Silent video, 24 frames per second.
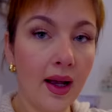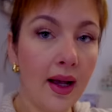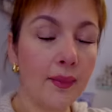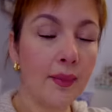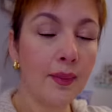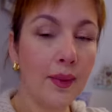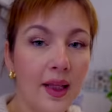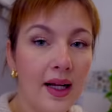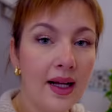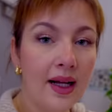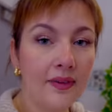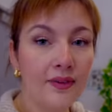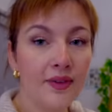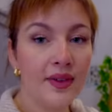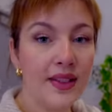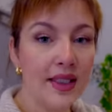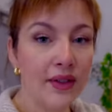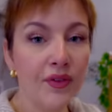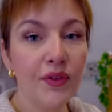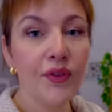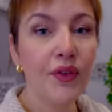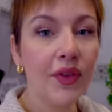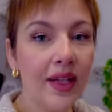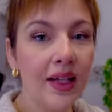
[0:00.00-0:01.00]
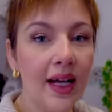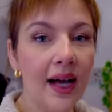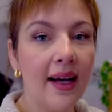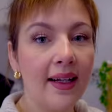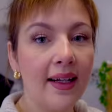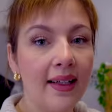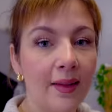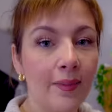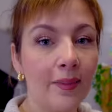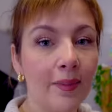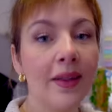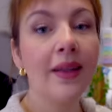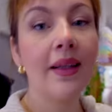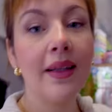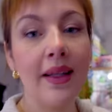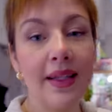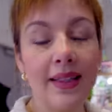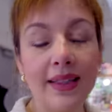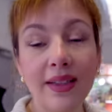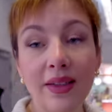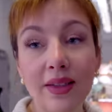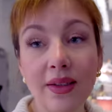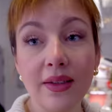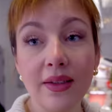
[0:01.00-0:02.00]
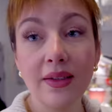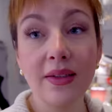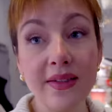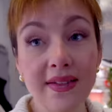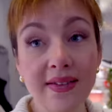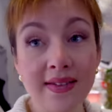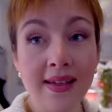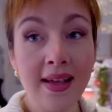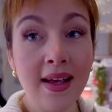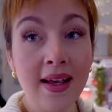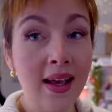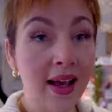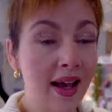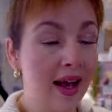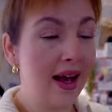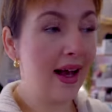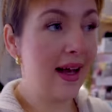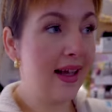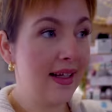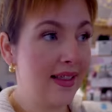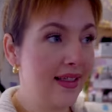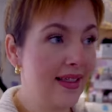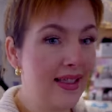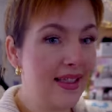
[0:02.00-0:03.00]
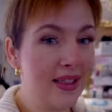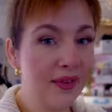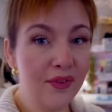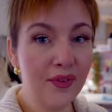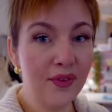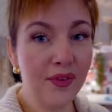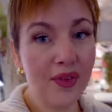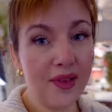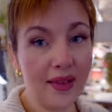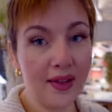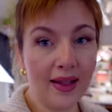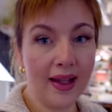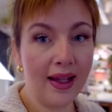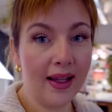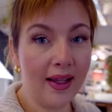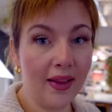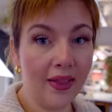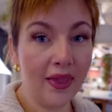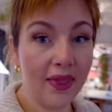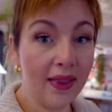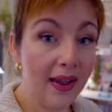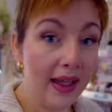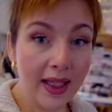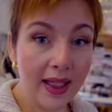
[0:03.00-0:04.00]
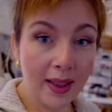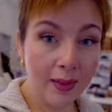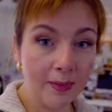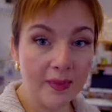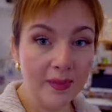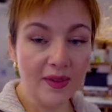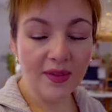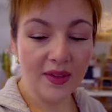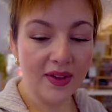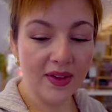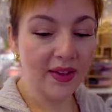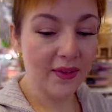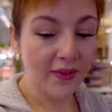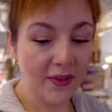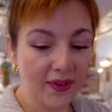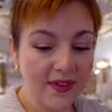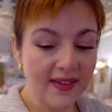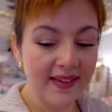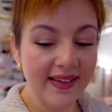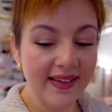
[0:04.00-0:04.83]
I will have different catnip collections and different like themes for different